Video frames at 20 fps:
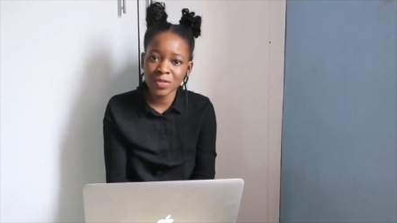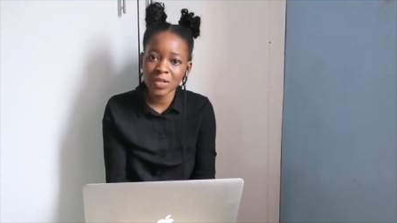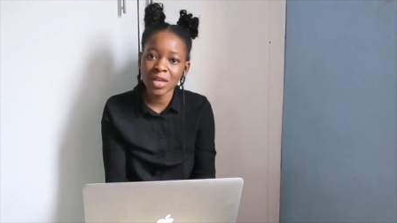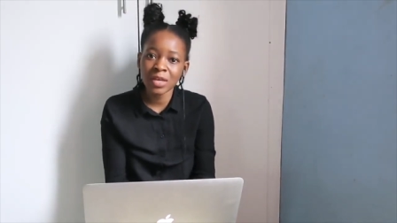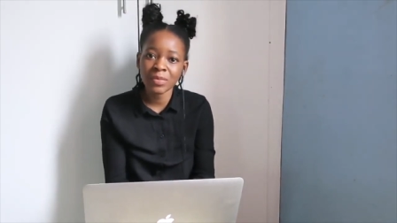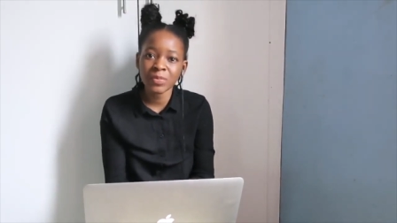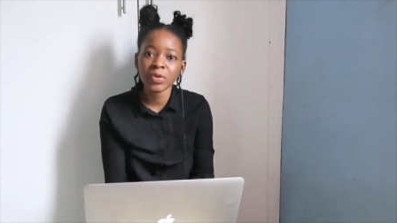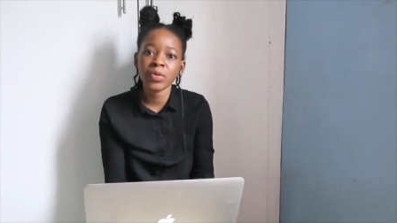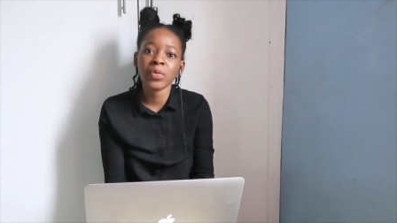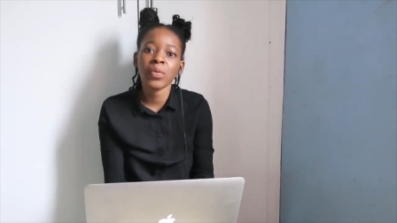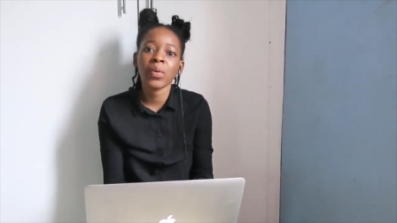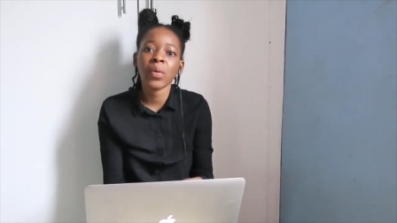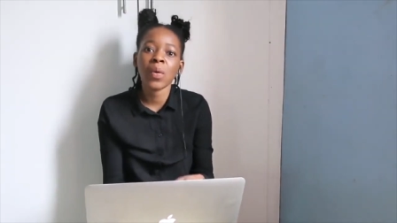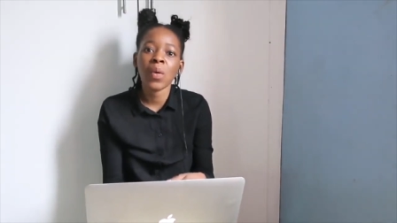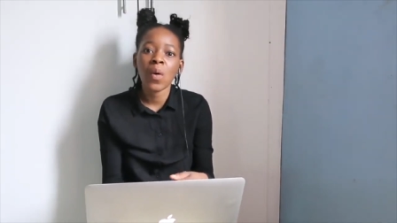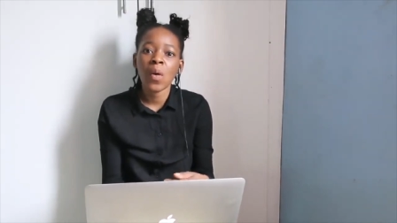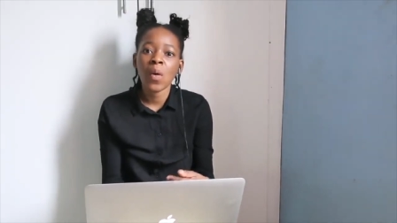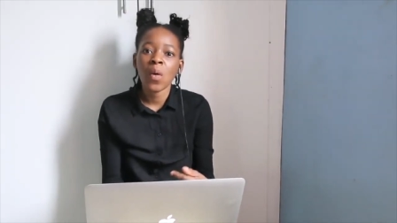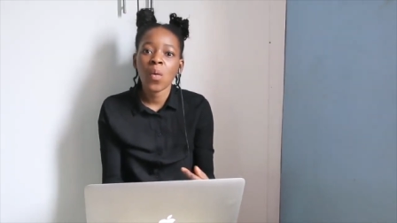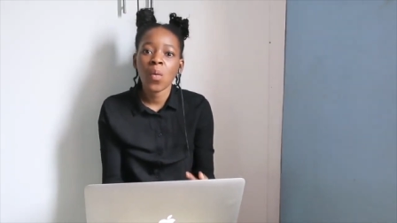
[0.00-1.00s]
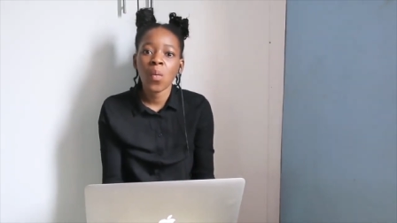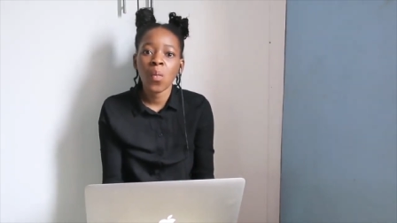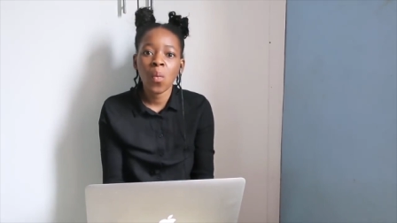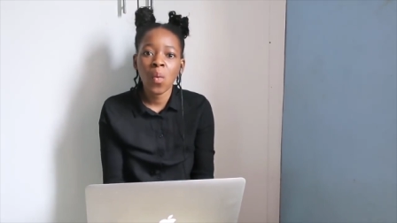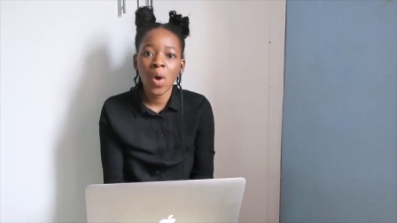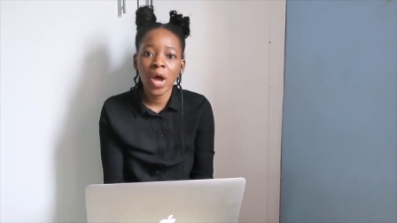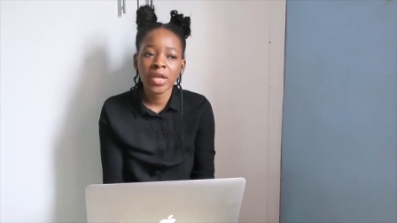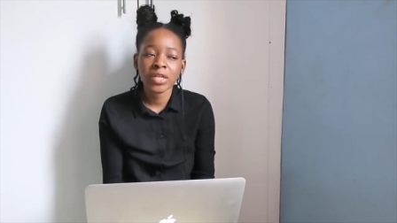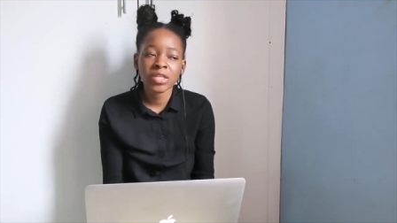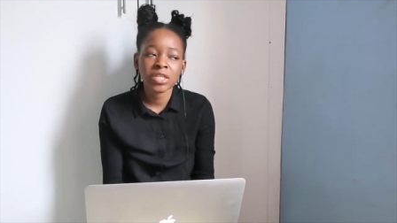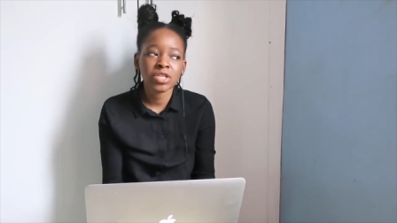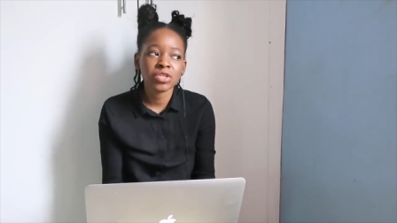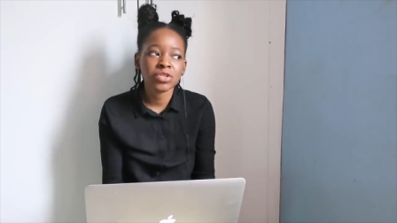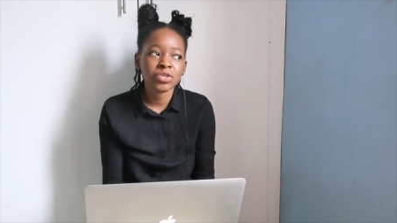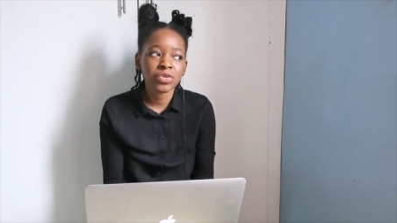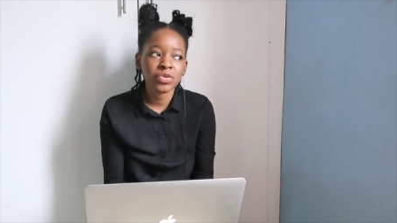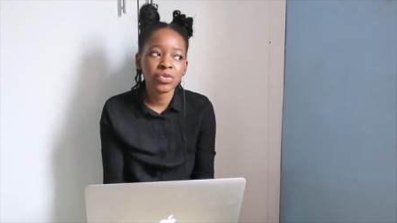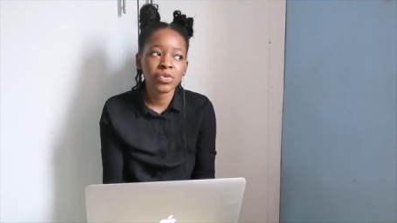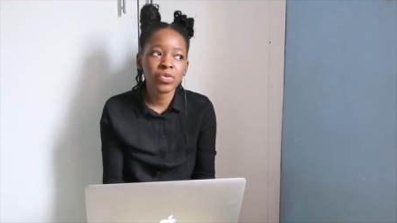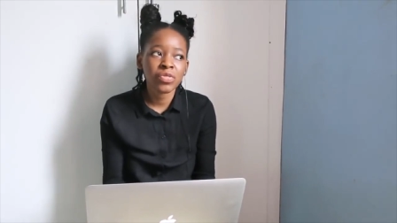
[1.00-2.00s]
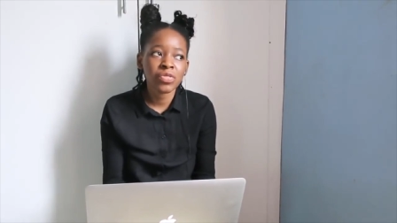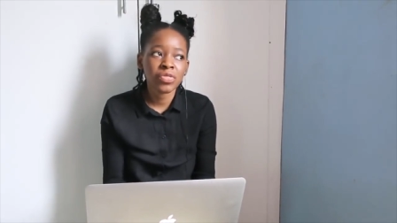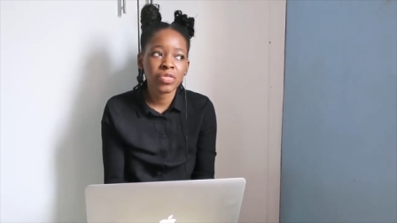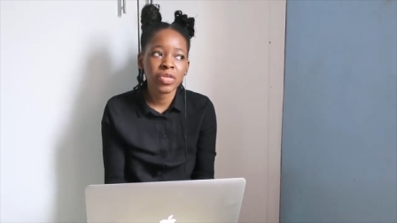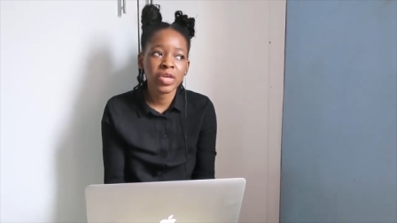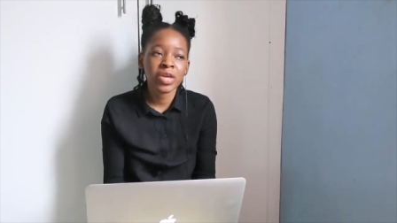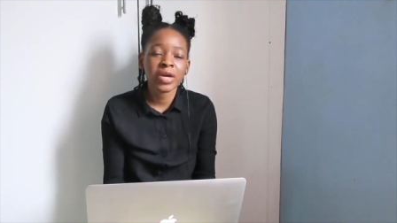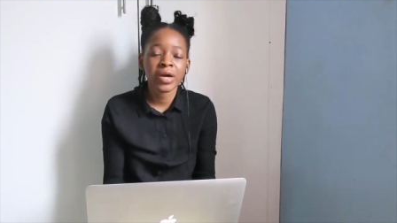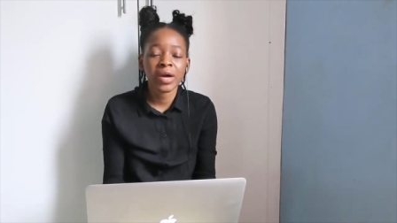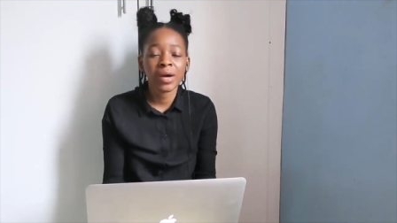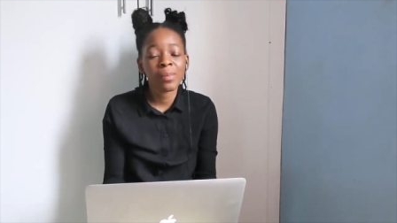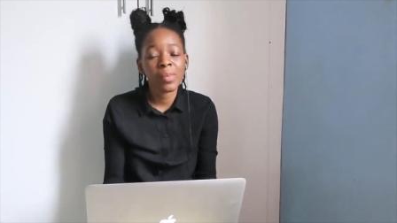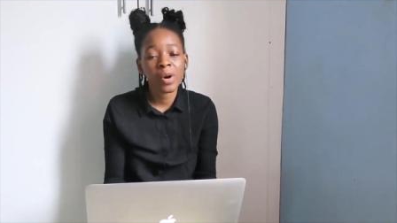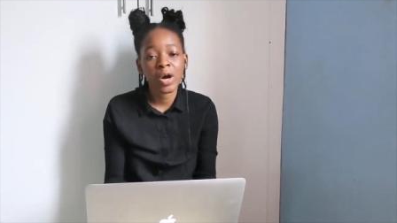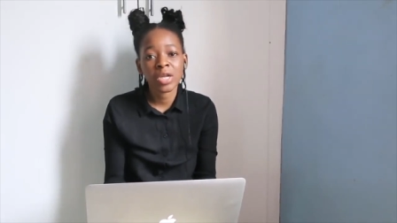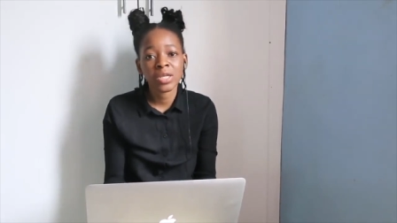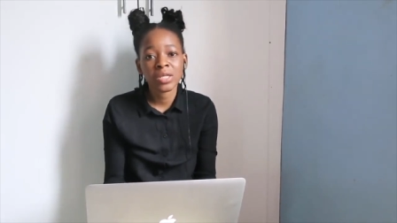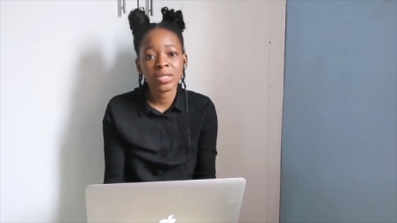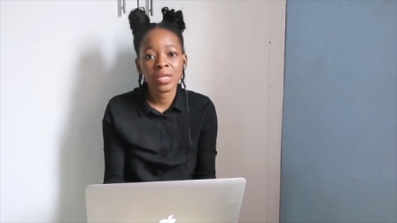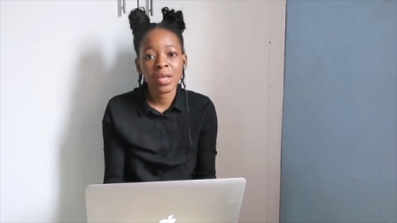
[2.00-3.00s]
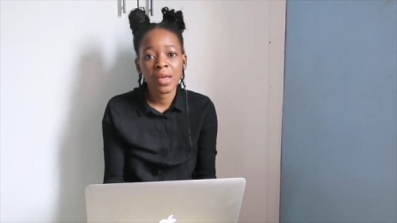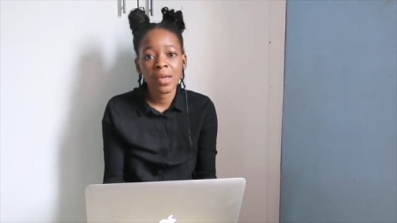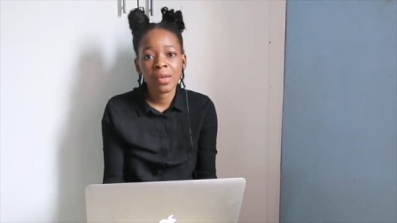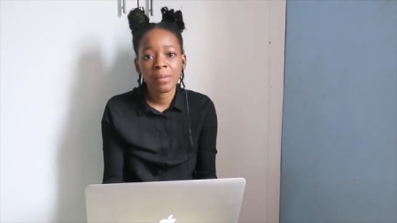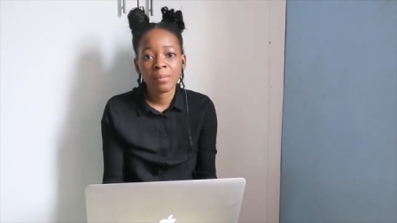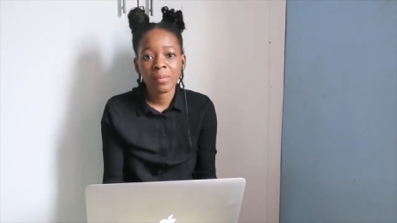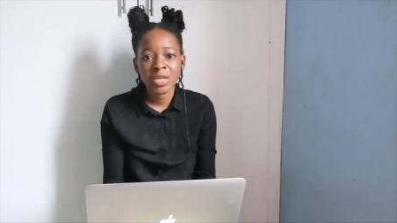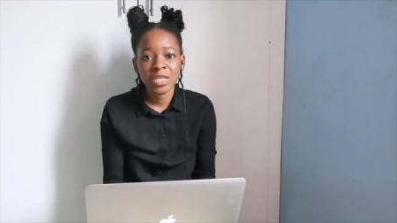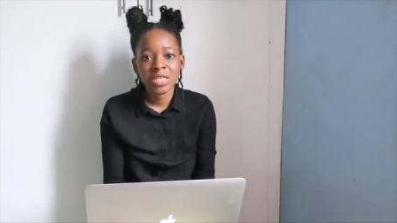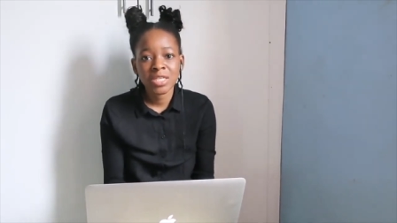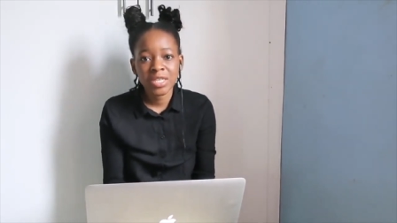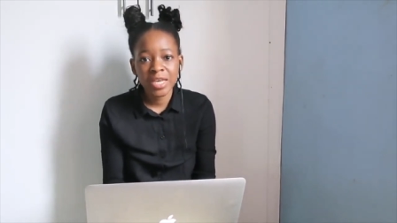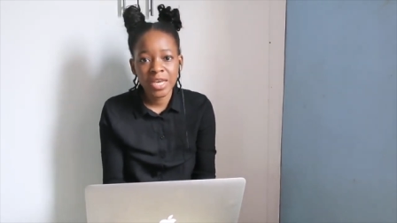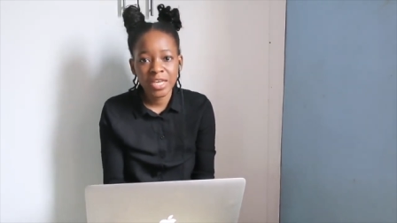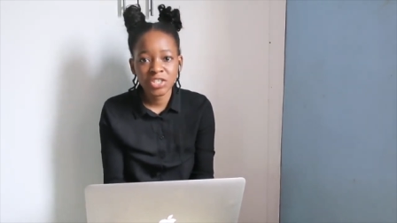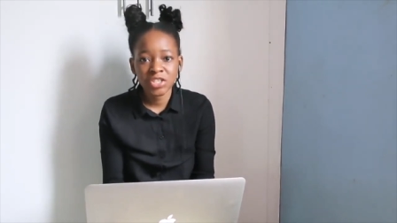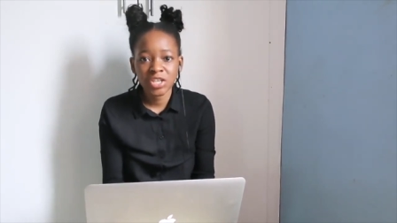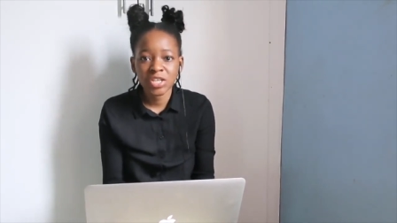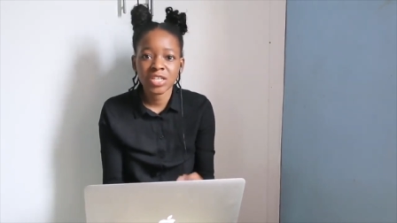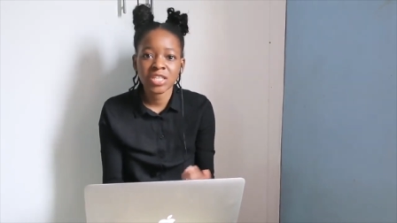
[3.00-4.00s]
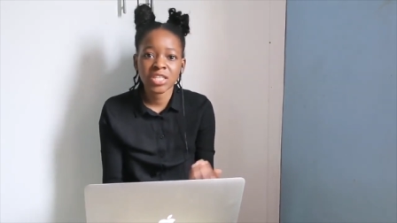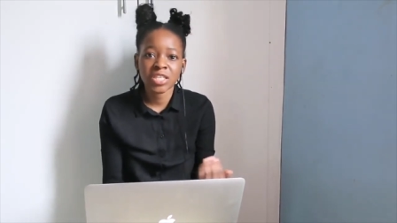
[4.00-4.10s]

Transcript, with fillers: So let me know, what do you think about meditation?